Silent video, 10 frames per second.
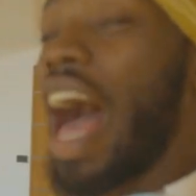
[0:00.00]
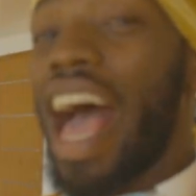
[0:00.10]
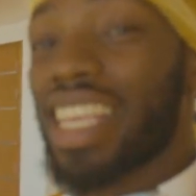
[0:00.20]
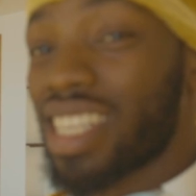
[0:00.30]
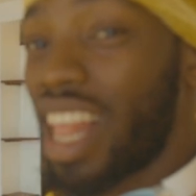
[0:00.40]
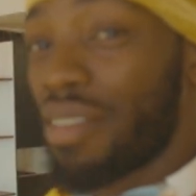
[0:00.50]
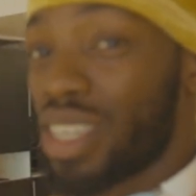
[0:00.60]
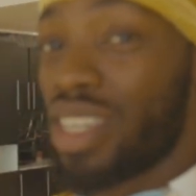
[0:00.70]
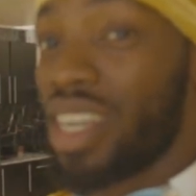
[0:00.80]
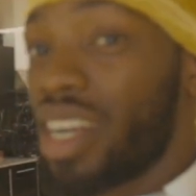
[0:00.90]
I just love
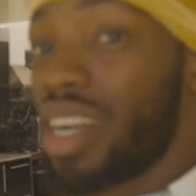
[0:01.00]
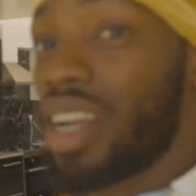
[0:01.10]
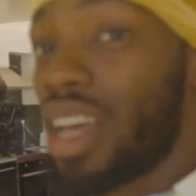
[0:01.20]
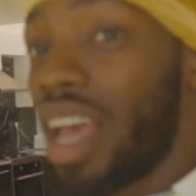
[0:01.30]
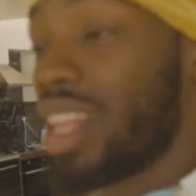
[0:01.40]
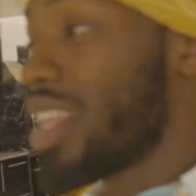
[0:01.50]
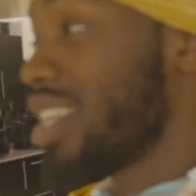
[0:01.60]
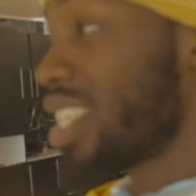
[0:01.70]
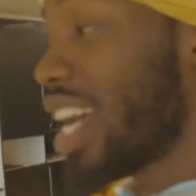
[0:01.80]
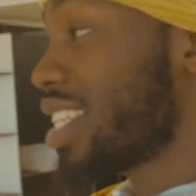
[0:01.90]
it here, and the
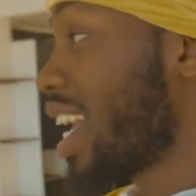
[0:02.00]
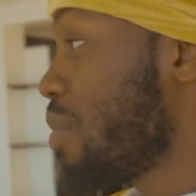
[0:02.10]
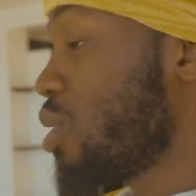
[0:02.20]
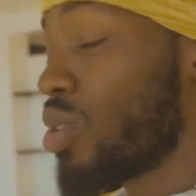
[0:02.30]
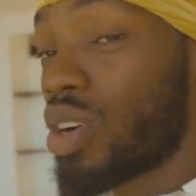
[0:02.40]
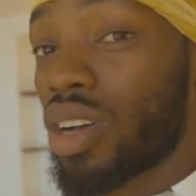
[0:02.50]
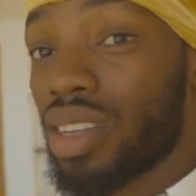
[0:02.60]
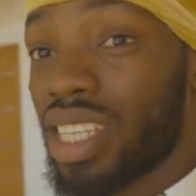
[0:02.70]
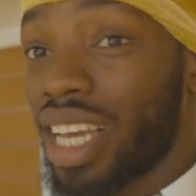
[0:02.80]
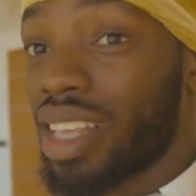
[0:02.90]
entire time you're
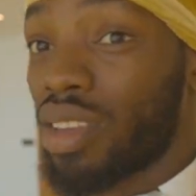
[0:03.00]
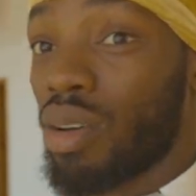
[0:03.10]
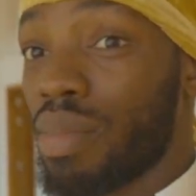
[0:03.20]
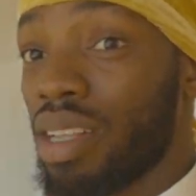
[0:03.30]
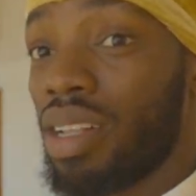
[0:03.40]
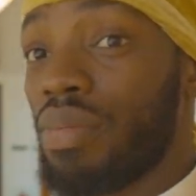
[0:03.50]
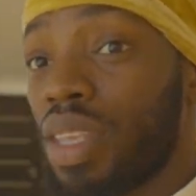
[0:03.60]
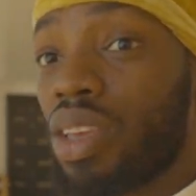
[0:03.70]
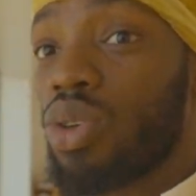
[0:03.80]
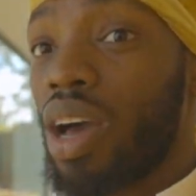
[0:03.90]
taking your meal,
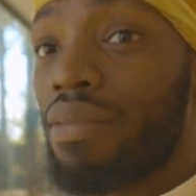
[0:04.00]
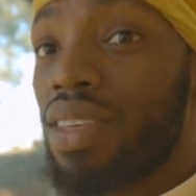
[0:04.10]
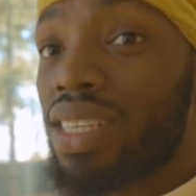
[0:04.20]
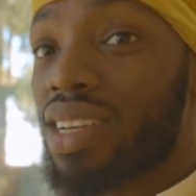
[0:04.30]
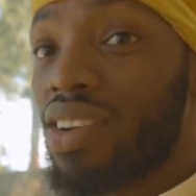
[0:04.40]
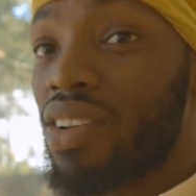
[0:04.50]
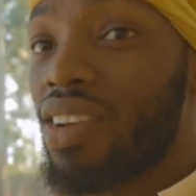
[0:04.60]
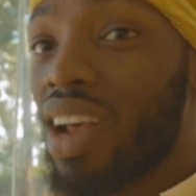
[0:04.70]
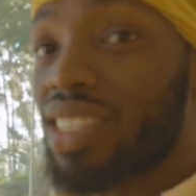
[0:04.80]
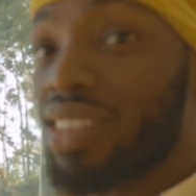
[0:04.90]
you have these
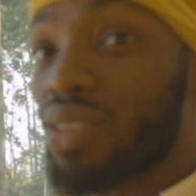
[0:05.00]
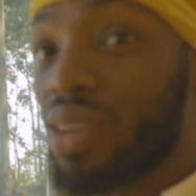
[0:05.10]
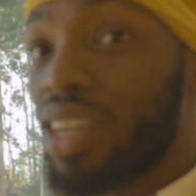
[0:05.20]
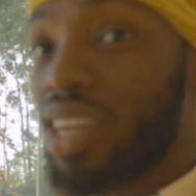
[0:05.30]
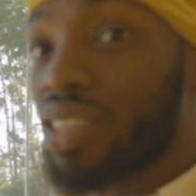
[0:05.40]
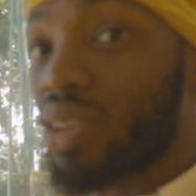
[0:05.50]
grasses over here